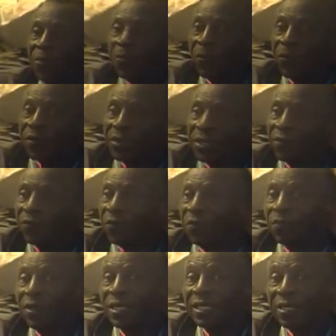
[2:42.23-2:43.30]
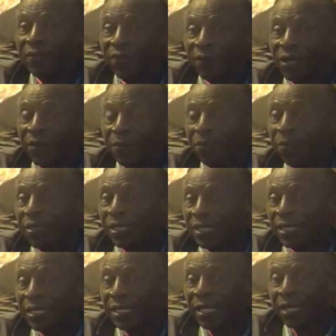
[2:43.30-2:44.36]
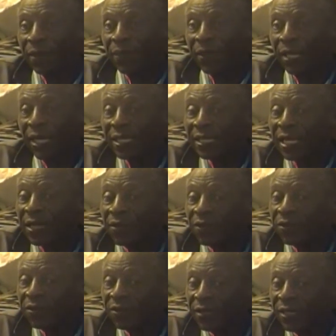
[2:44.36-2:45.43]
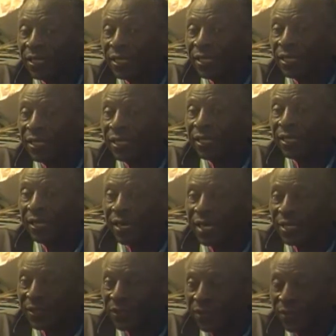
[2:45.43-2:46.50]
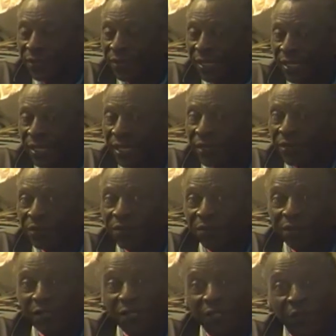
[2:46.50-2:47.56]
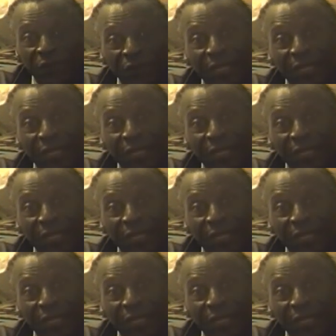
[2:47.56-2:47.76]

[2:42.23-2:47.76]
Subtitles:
important for my development because I could see others and I could see the